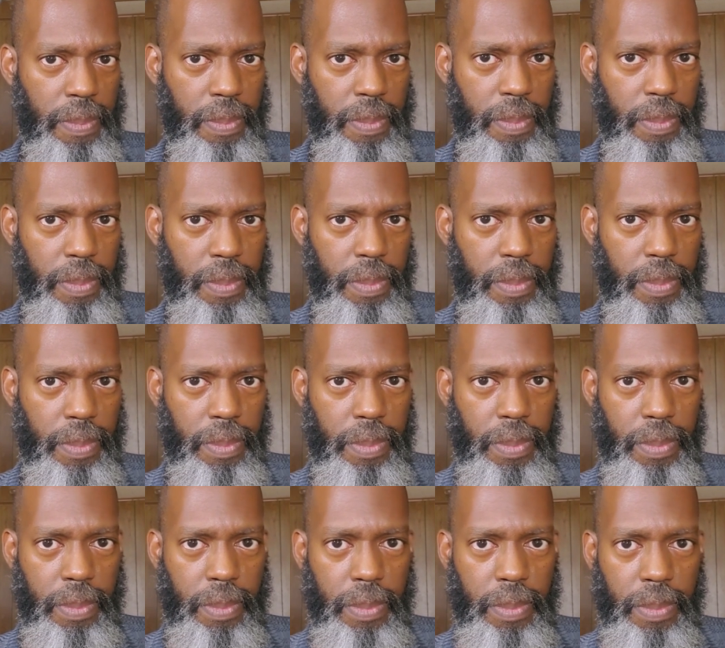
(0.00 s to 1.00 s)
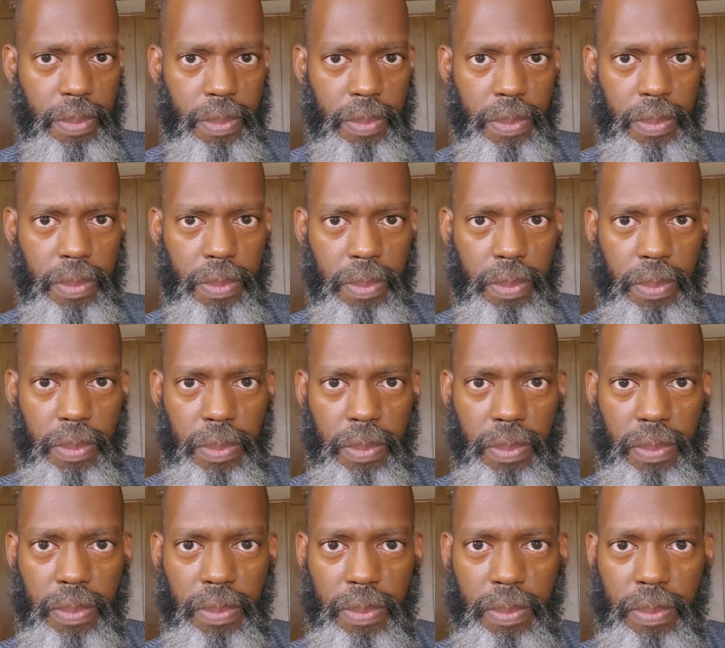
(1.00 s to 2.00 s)

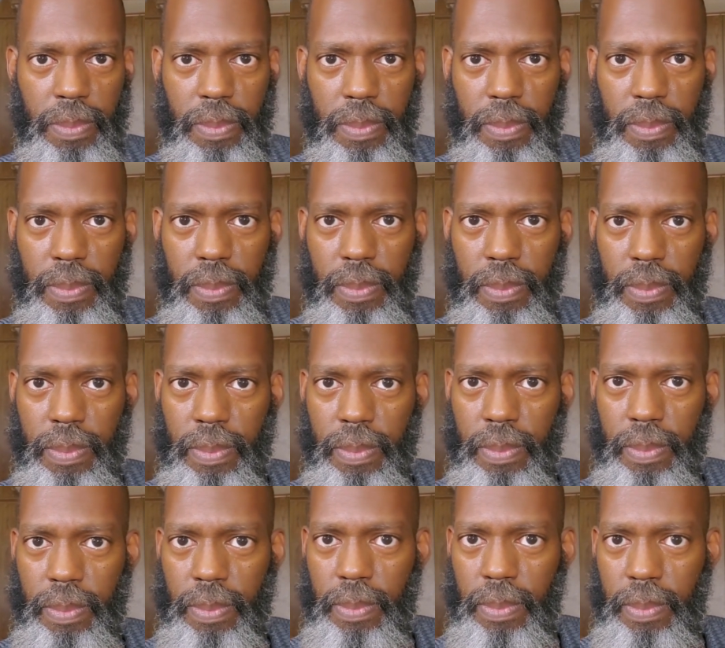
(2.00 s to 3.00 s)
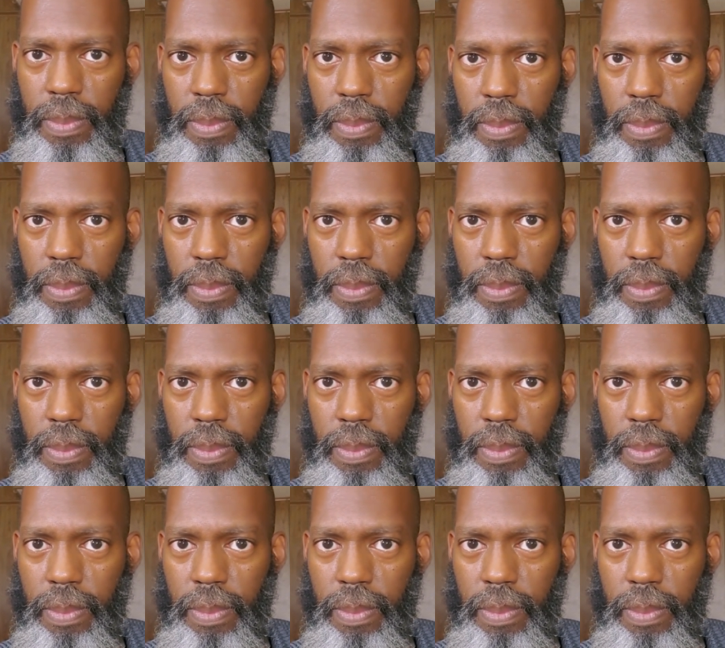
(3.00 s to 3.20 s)
Nothing is said.